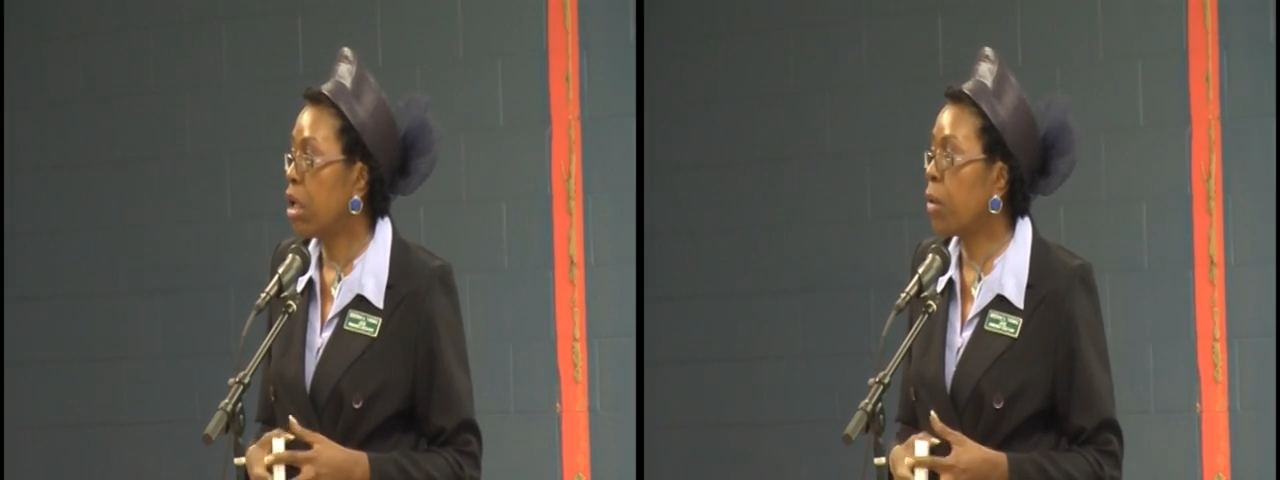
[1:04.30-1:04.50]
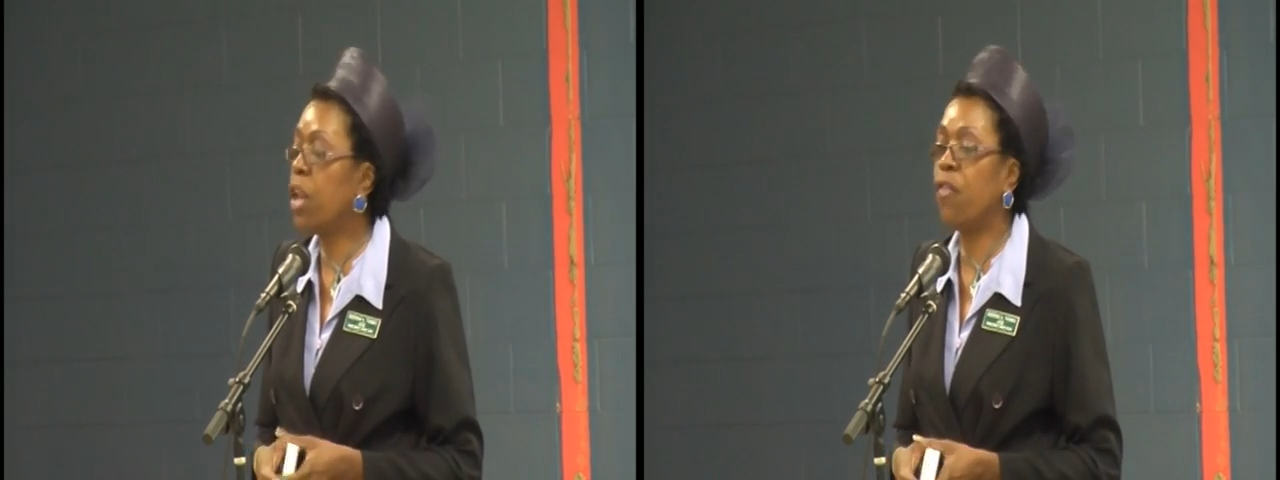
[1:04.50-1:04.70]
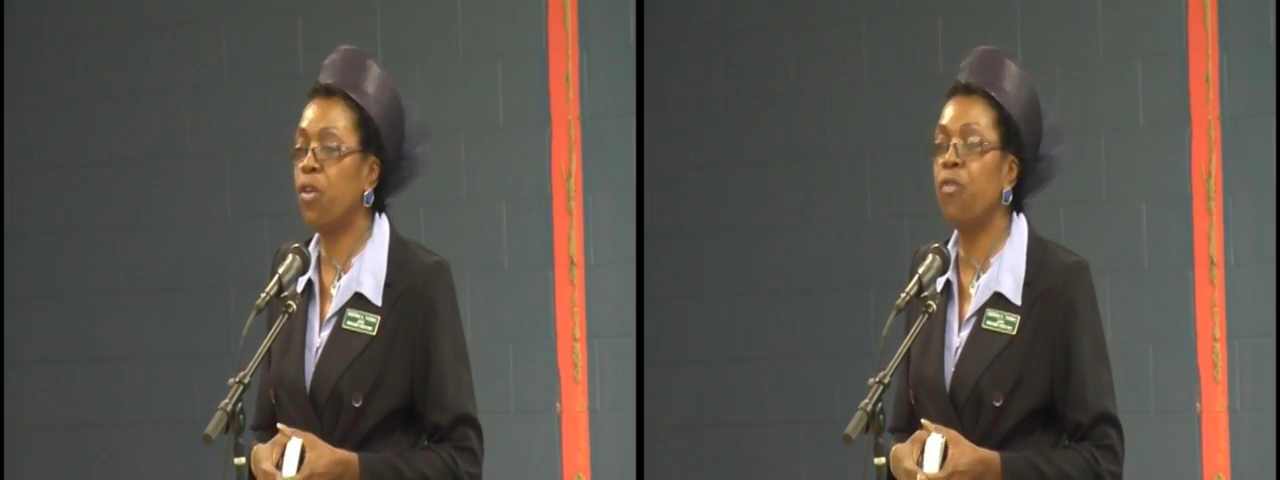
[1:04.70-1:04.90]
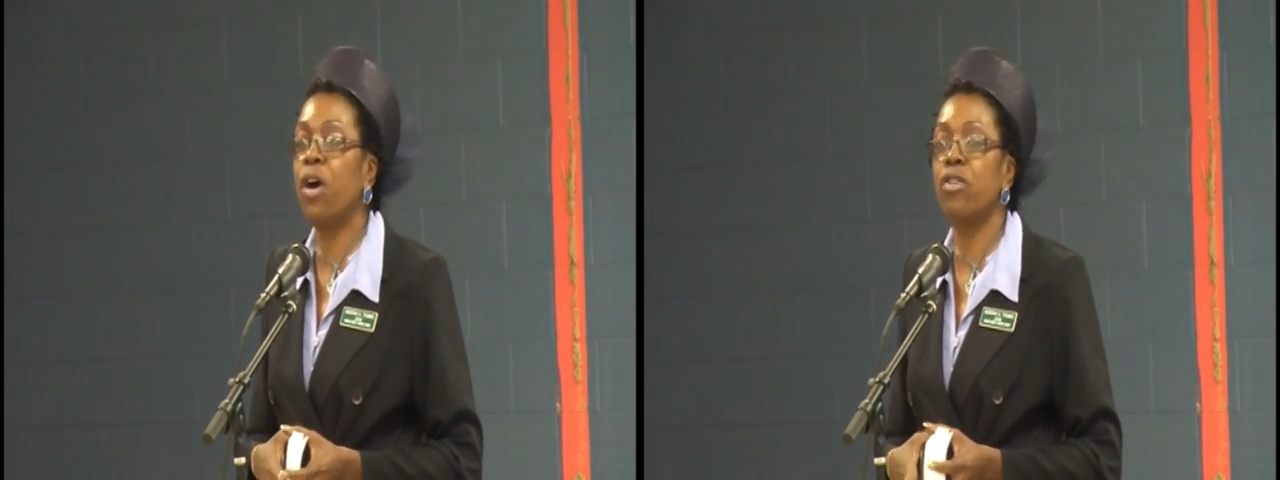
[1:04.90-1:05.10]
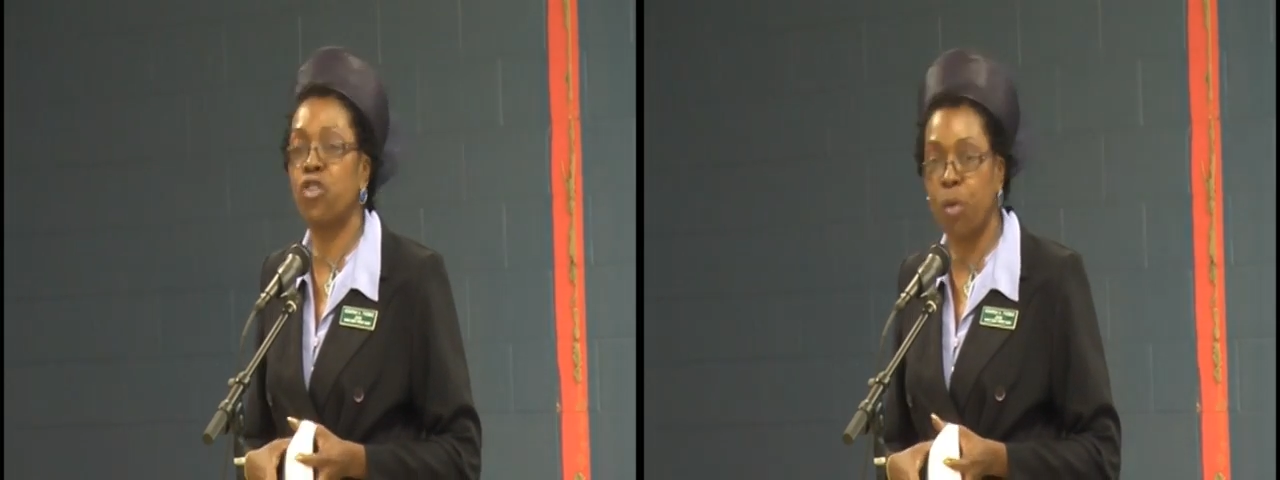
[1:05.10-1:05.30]
Well, if you
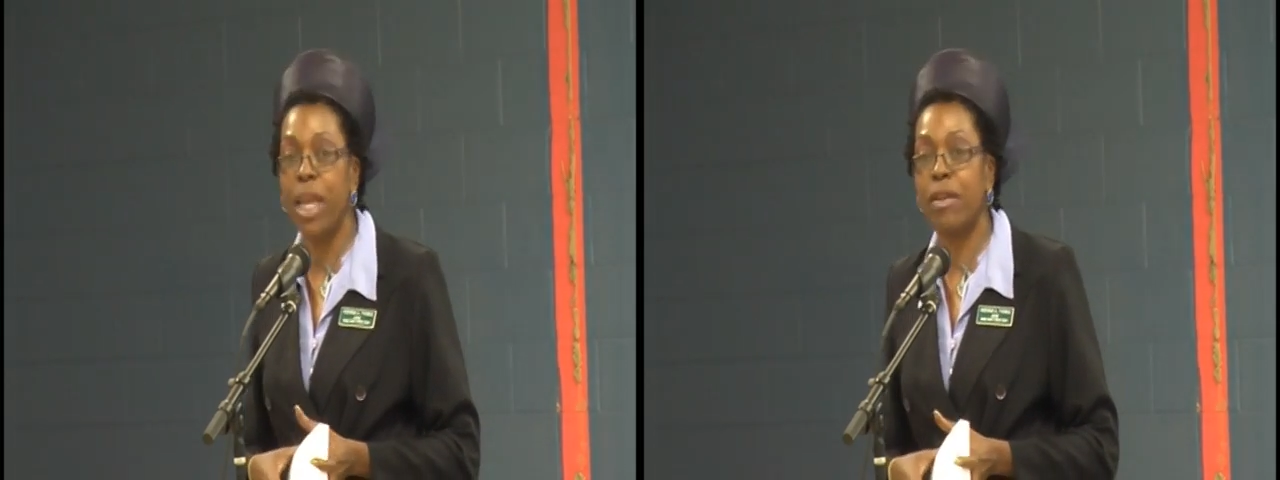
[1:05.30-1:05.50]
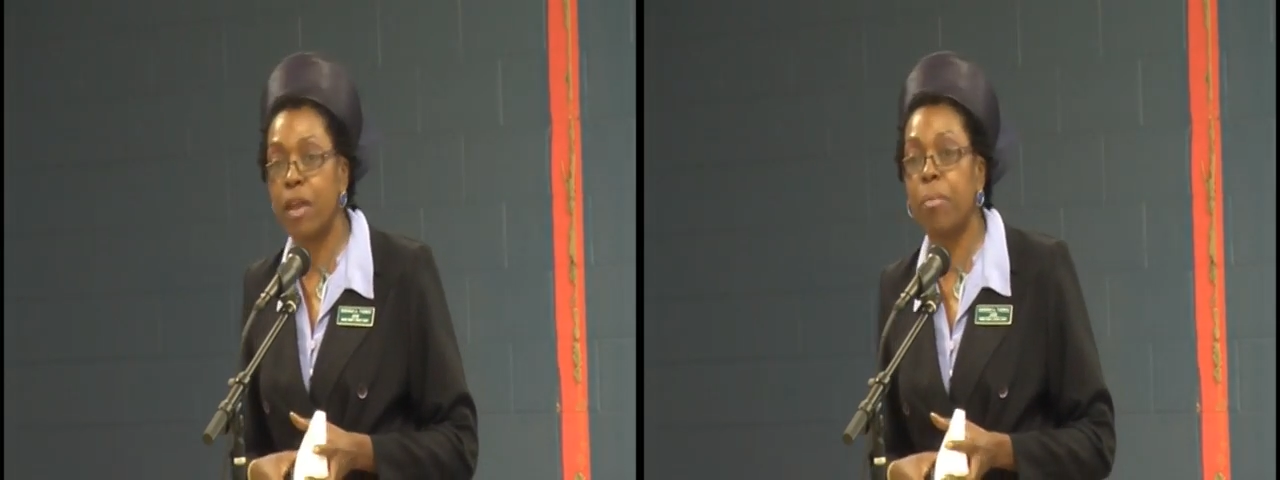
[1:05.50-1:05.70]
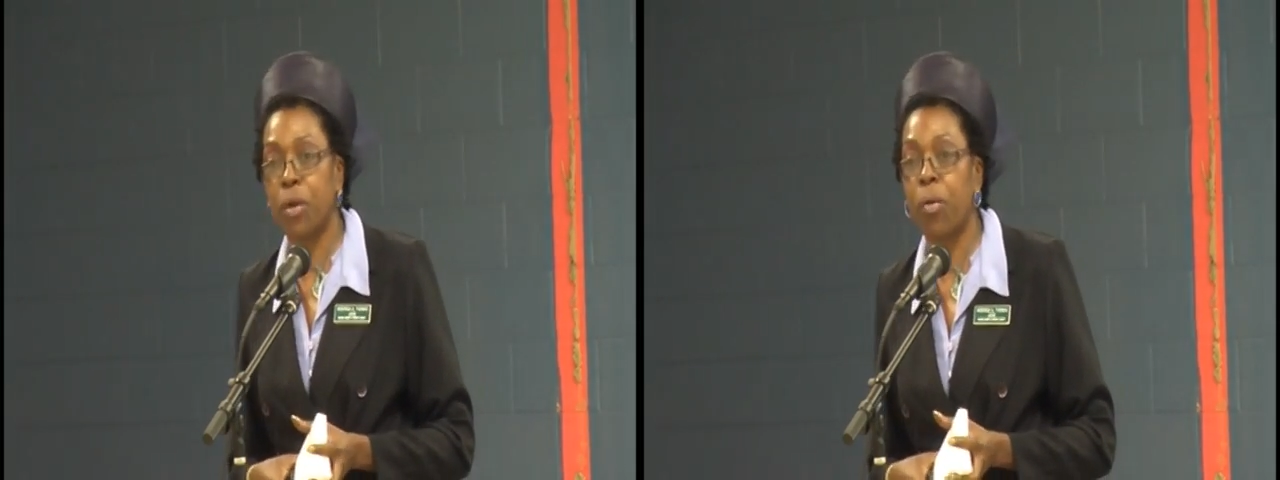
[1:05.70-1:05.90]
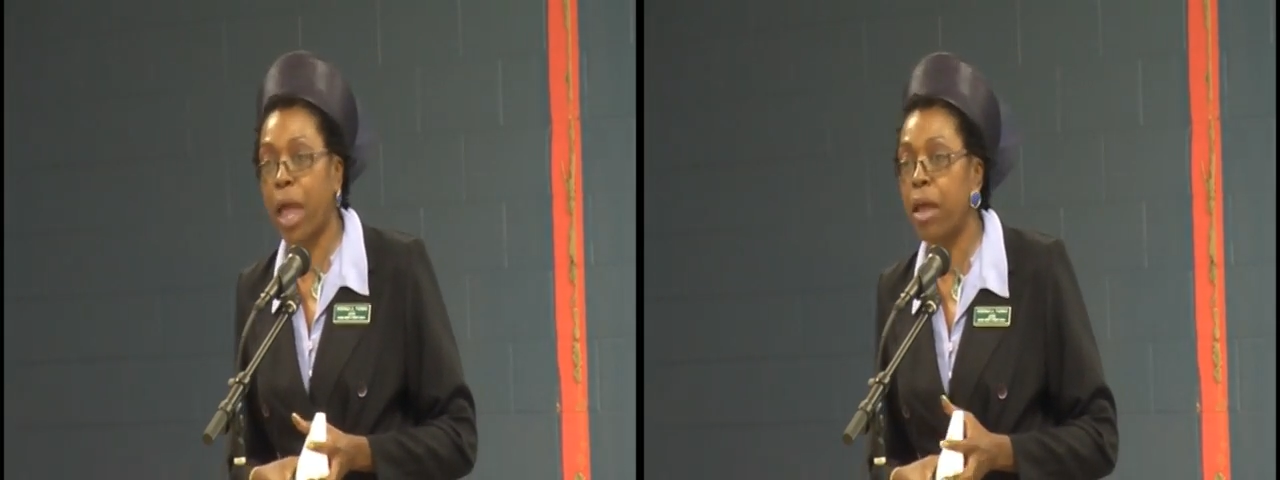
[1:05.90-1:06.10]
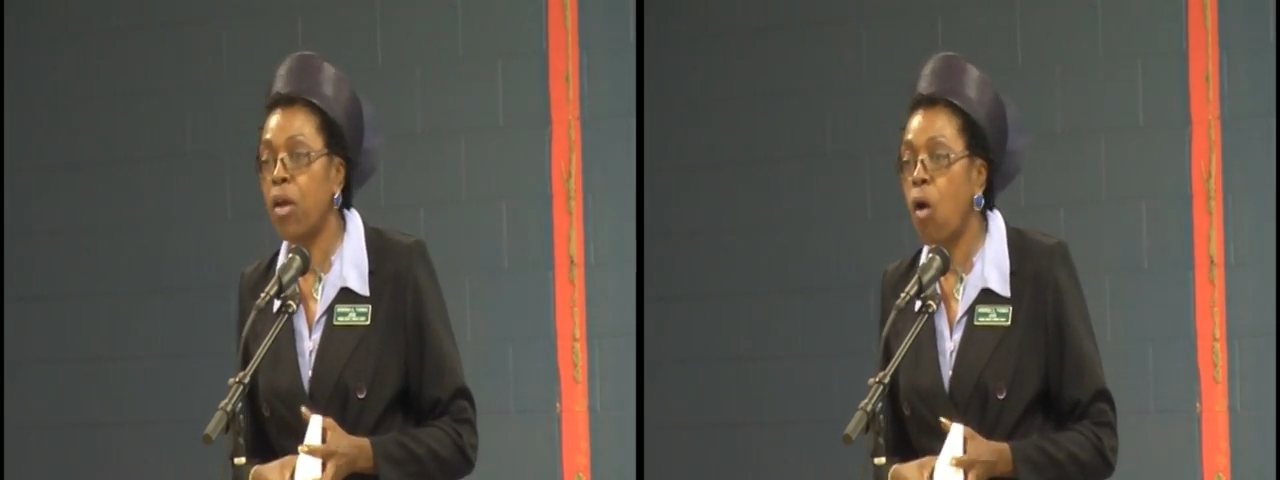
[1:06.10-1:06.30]
go straight
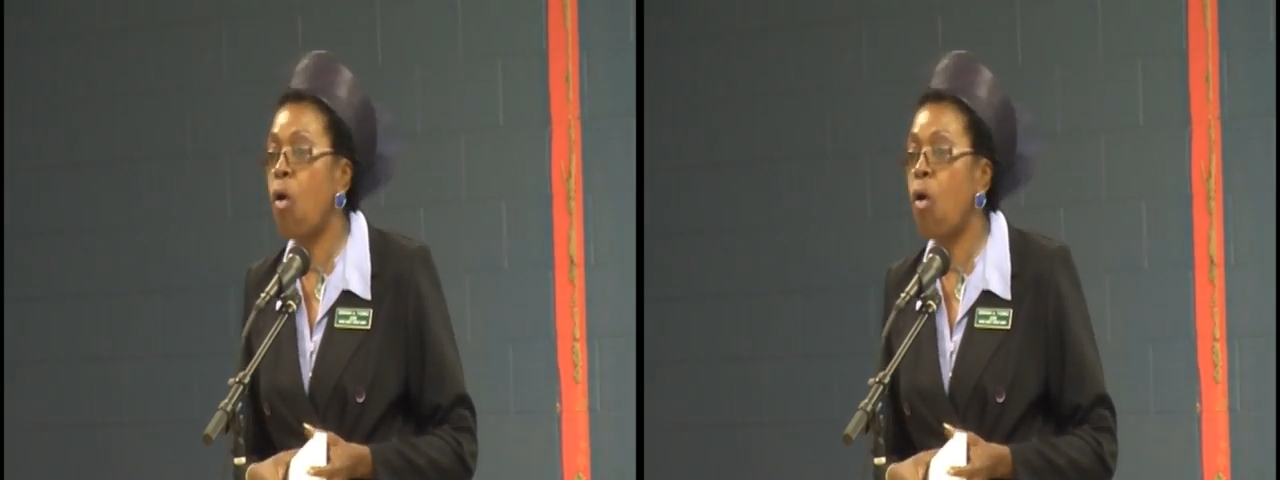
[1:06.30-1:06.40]
Democrat,